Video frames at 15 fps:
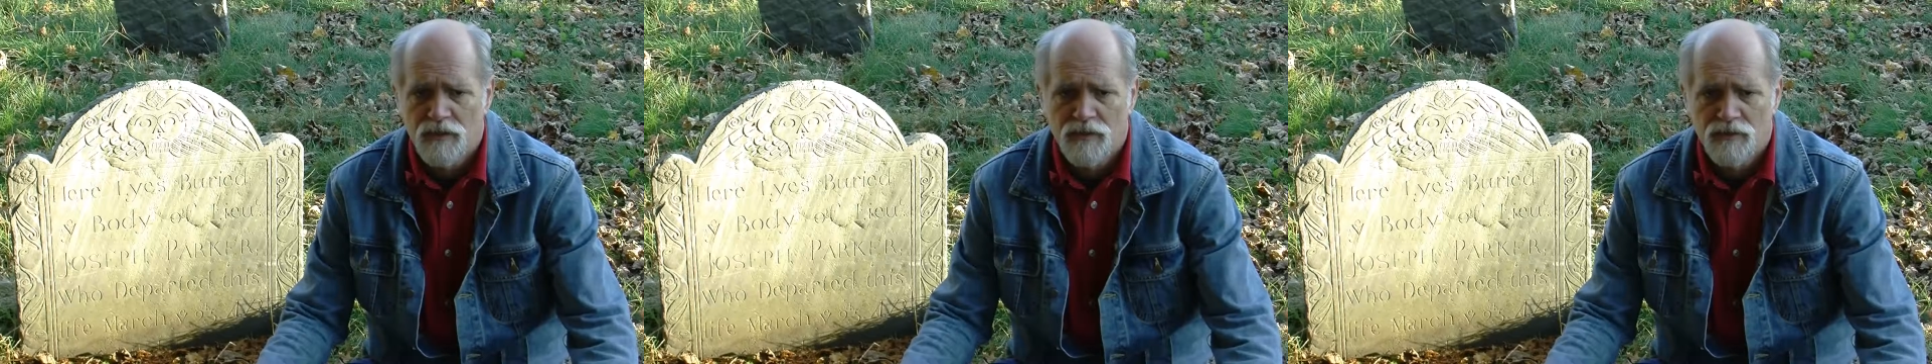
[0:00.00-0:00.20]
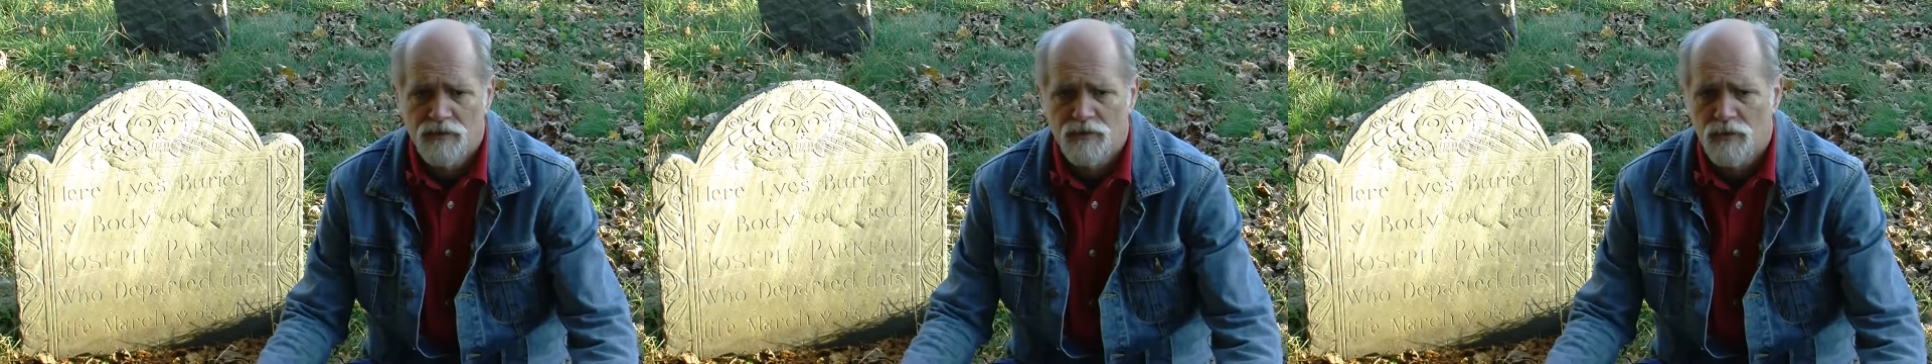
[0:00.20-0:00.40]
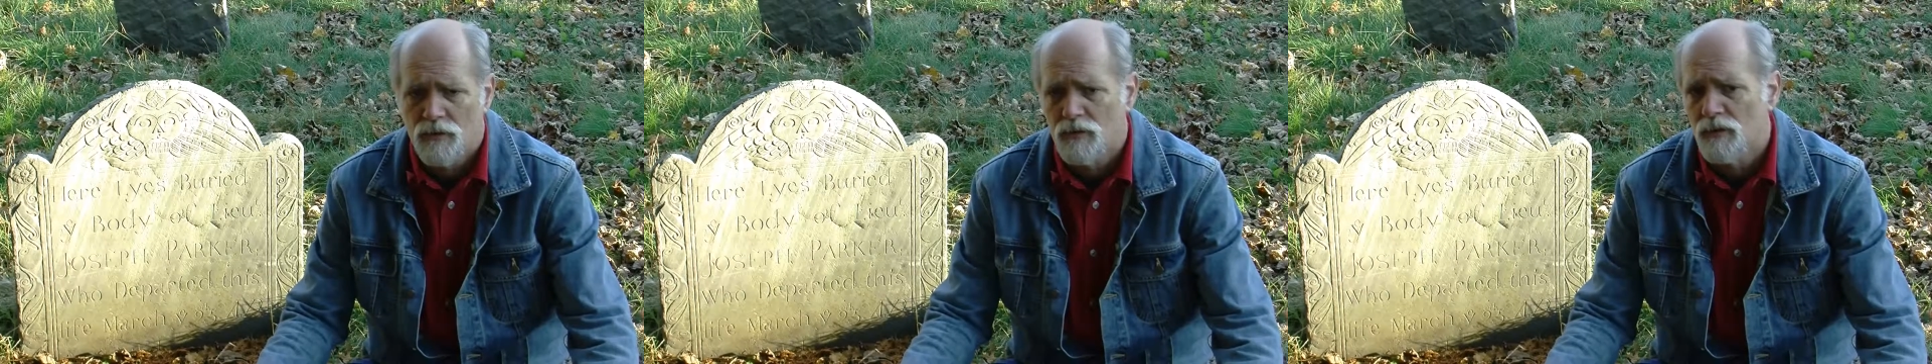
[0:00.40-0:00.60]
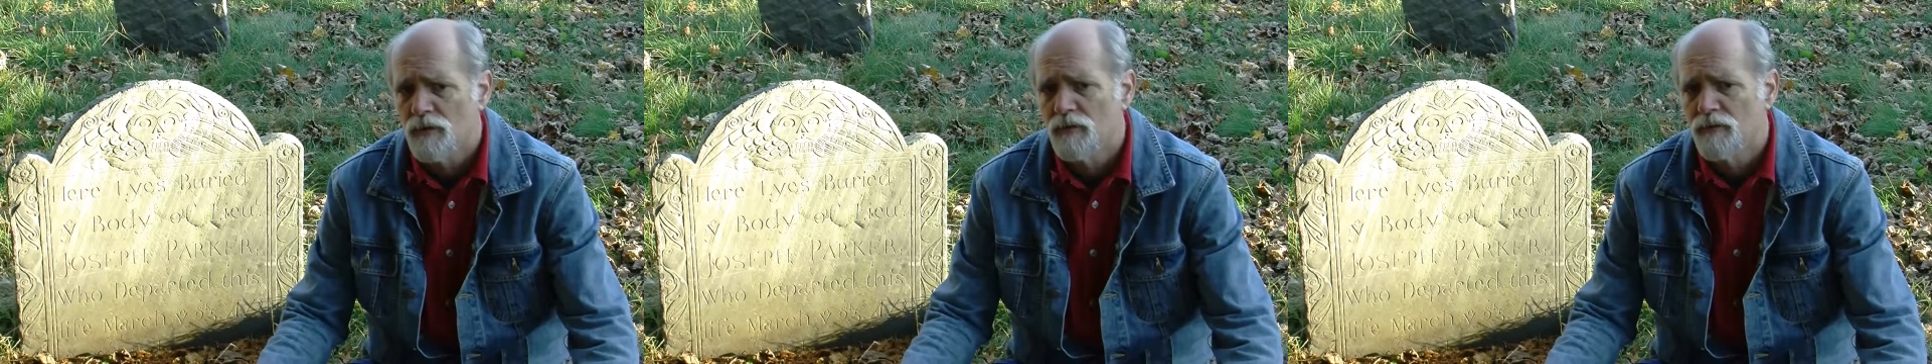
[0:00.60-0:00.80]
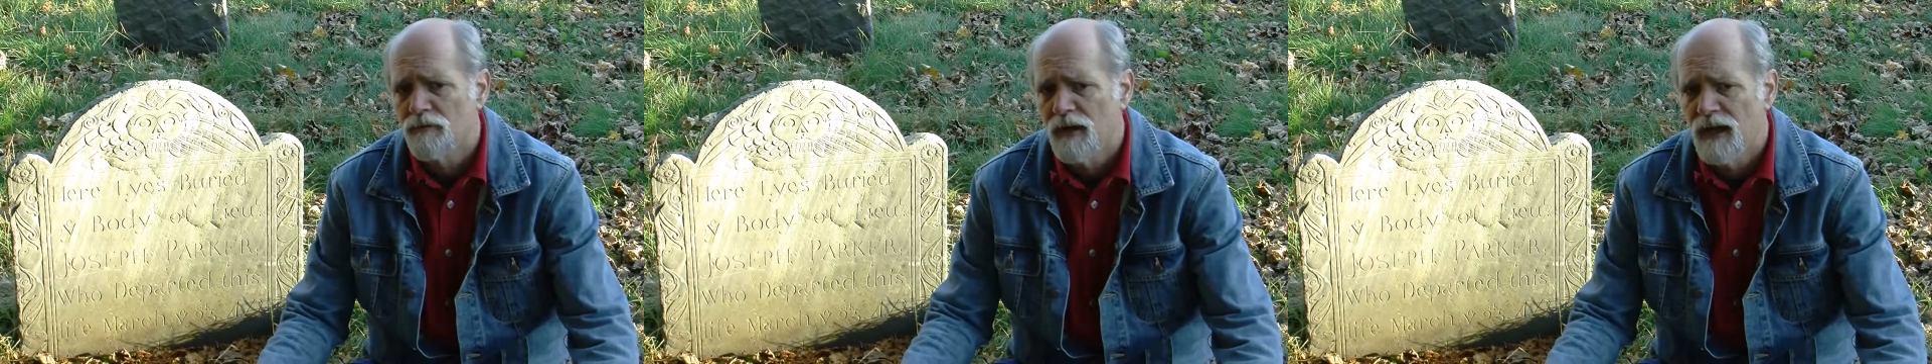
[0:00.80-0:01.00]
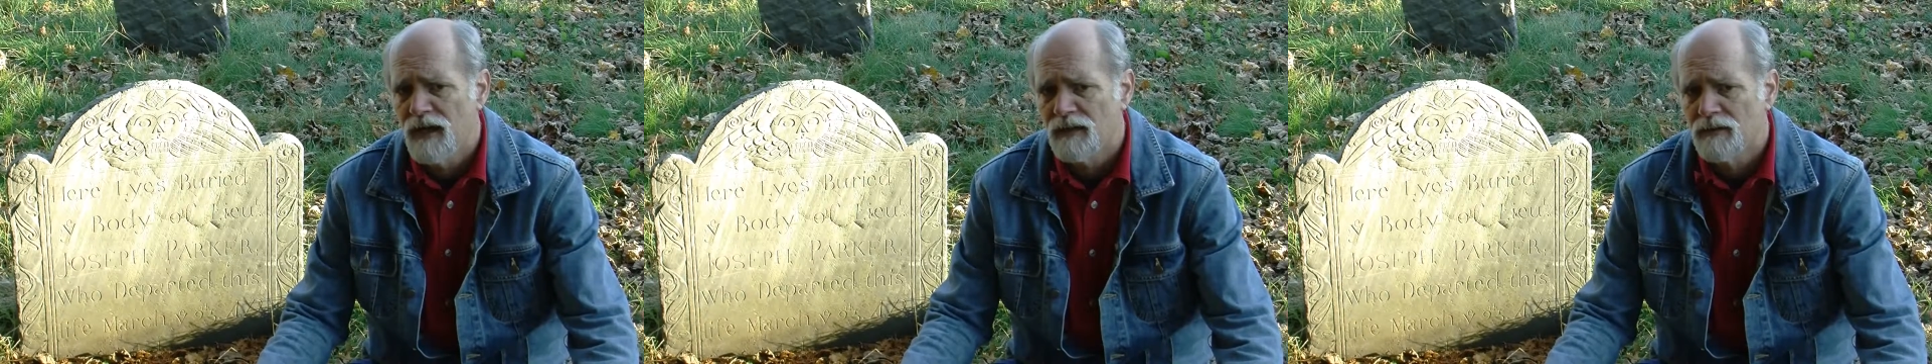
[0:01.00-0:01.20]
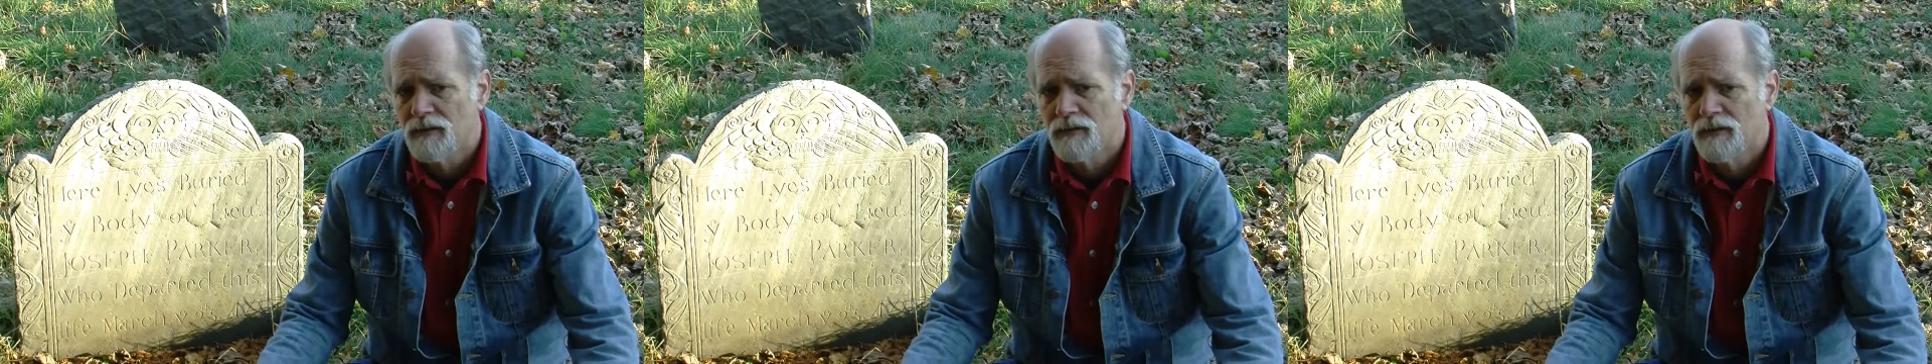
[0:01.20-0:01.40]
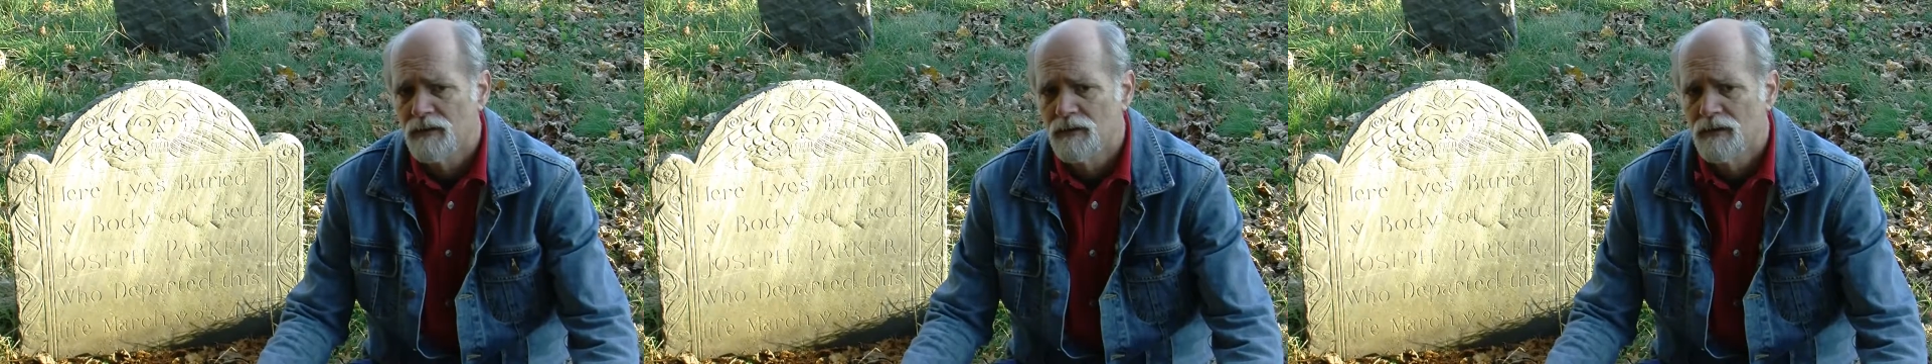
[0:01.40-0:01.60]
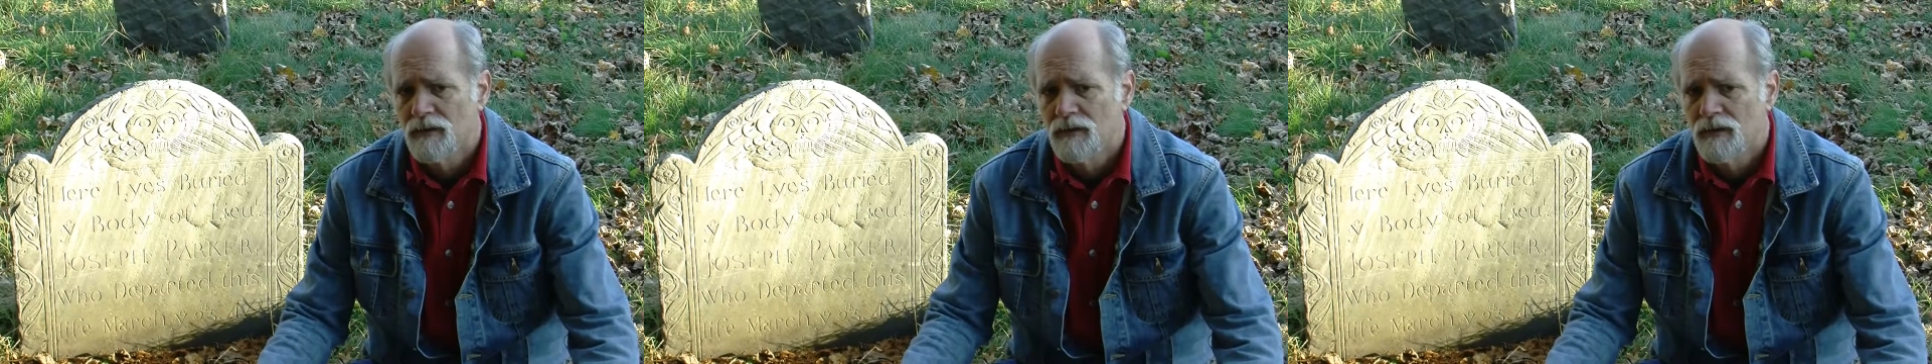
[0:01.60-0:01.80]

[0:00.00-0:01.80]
in historical fact.